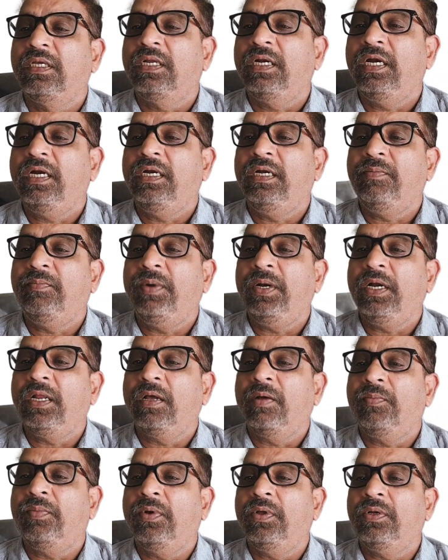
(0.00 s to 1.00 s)
right, depending
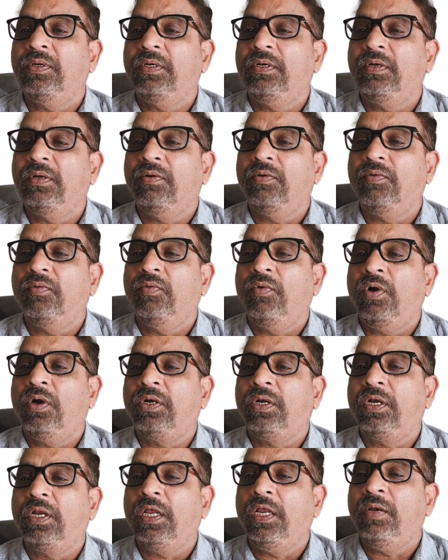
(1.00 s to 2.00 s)
upon
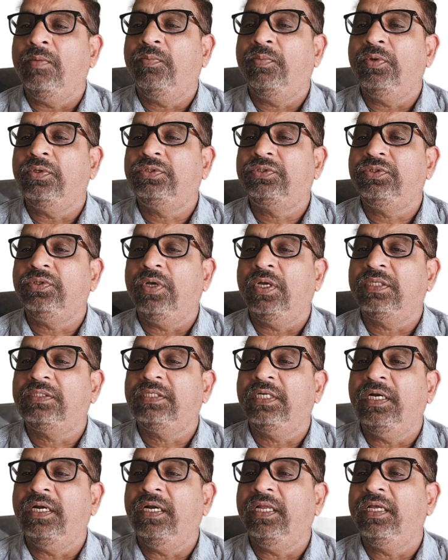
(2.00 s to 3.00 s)
what inputs you are
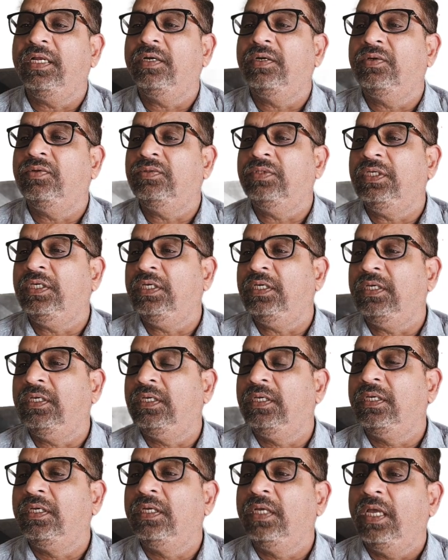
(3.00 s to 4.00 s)
sending to the
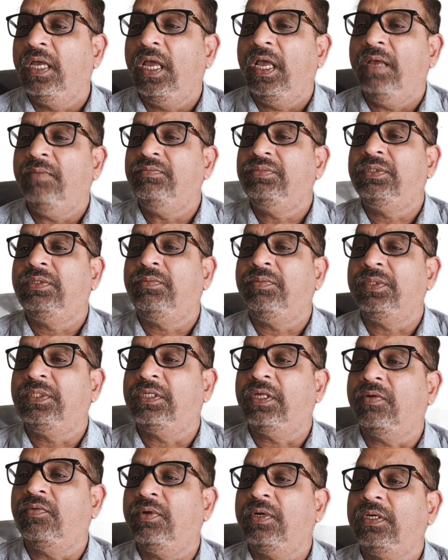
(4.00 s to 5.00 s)
MCP
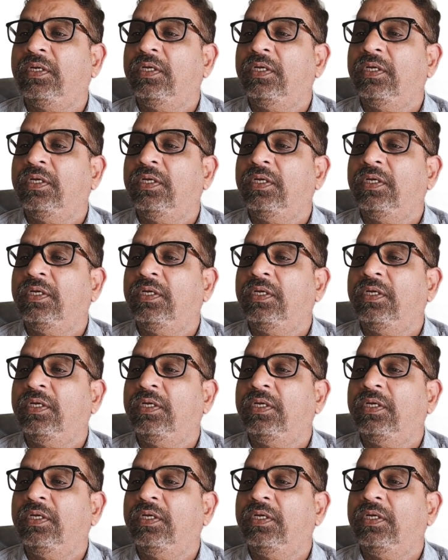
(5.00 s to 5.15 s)
server.